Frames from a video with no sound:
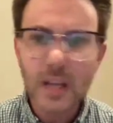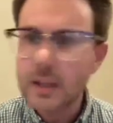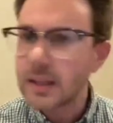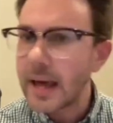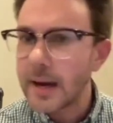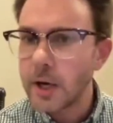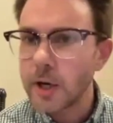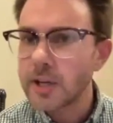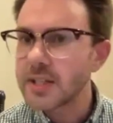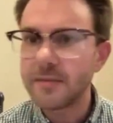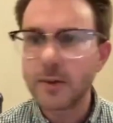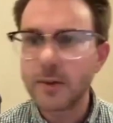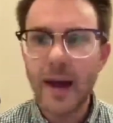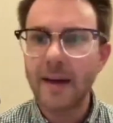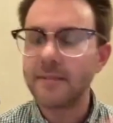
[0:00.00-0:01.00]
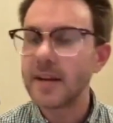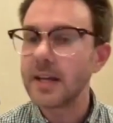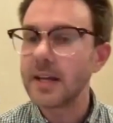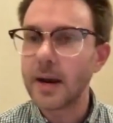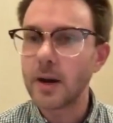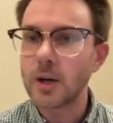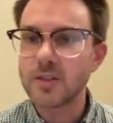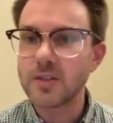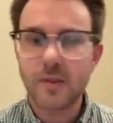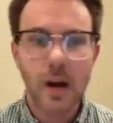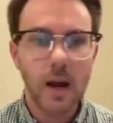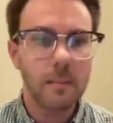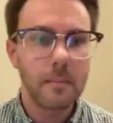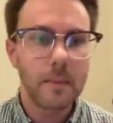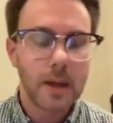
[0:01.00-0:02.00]
Letters, if you have any letters
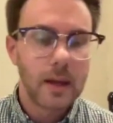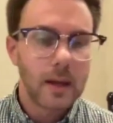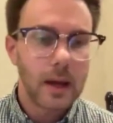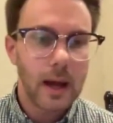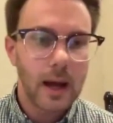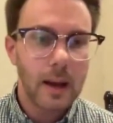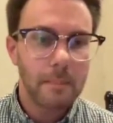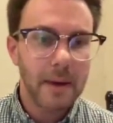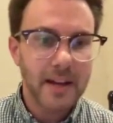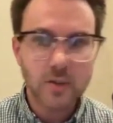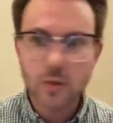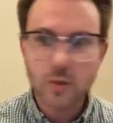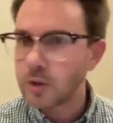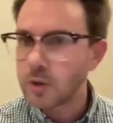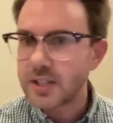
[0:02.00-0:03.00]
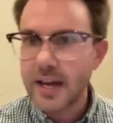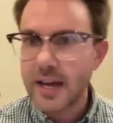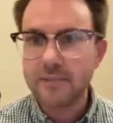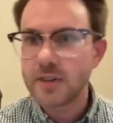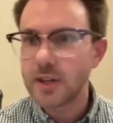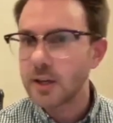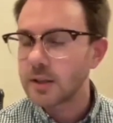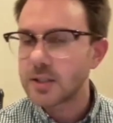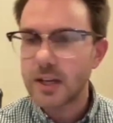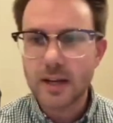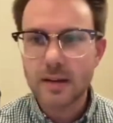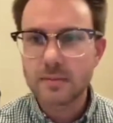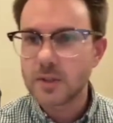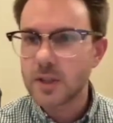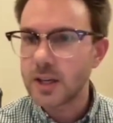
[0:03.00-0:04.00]
from pastoral staff to
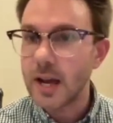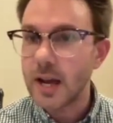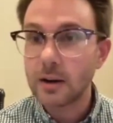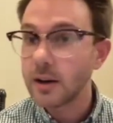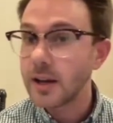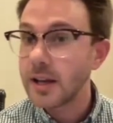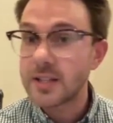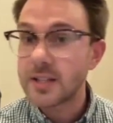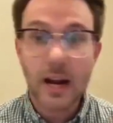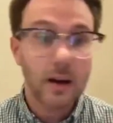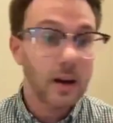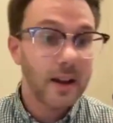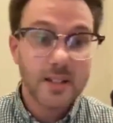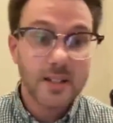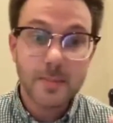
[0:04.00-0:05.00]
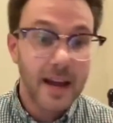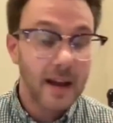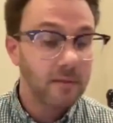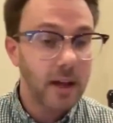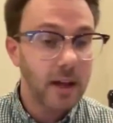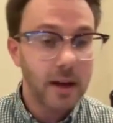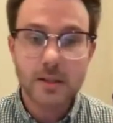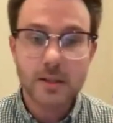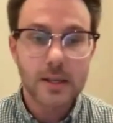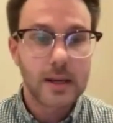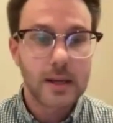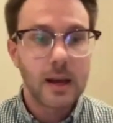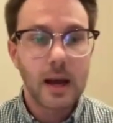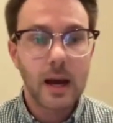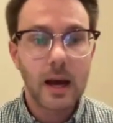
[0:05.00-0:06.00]
congregants may have letters.
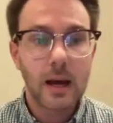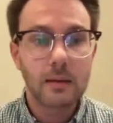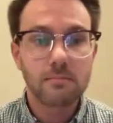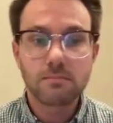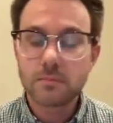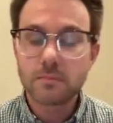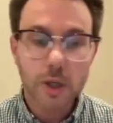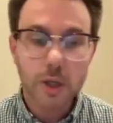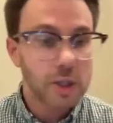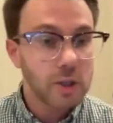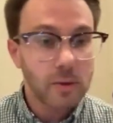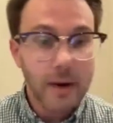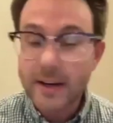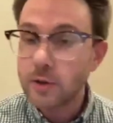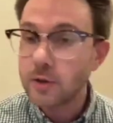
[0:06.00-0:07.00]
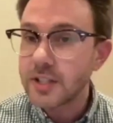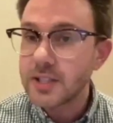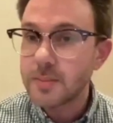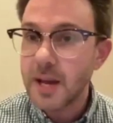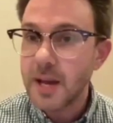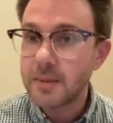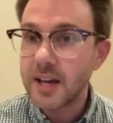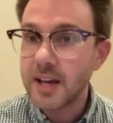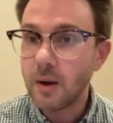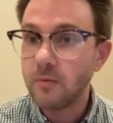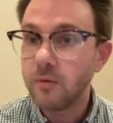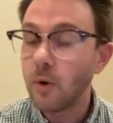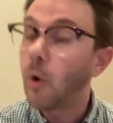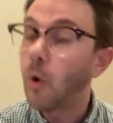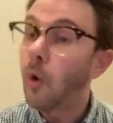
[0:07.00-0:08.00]
Church directories may be
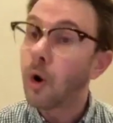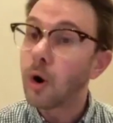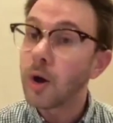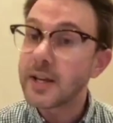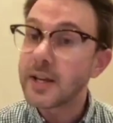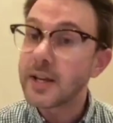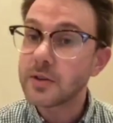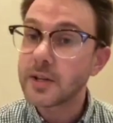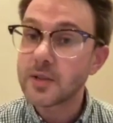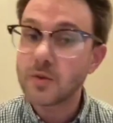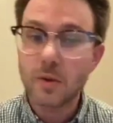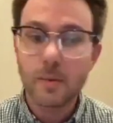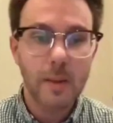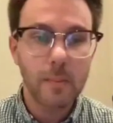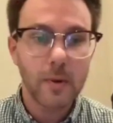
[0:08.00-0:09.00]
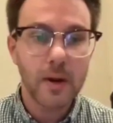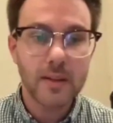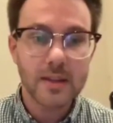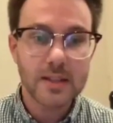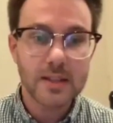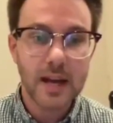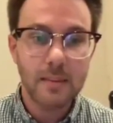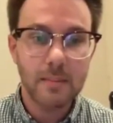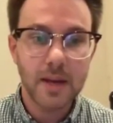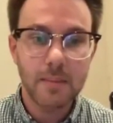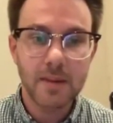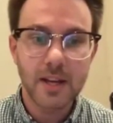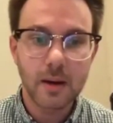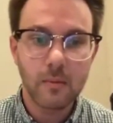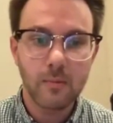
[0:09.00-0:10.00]
helpful. Oral histories, remembering this time, may
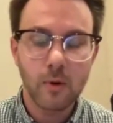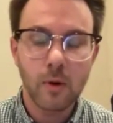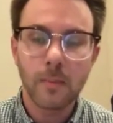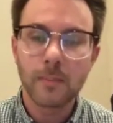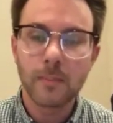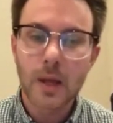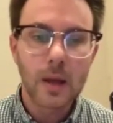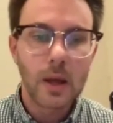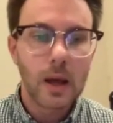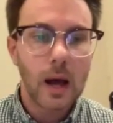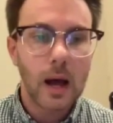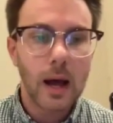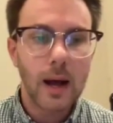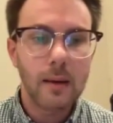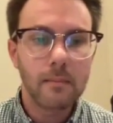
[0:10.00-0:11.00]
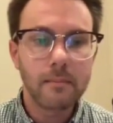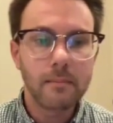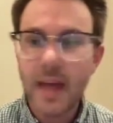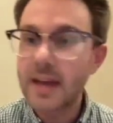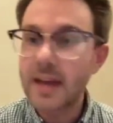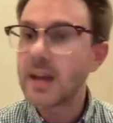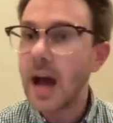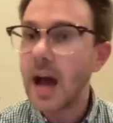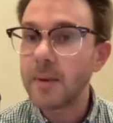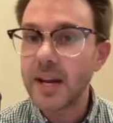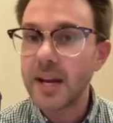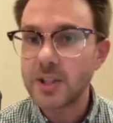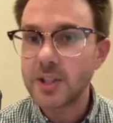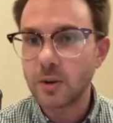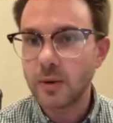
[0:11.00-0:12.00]
be helpful. And
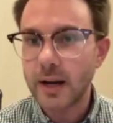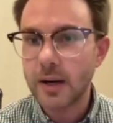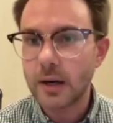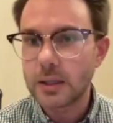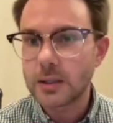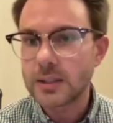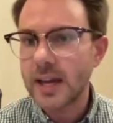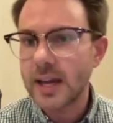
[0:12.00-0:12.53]
denominational records.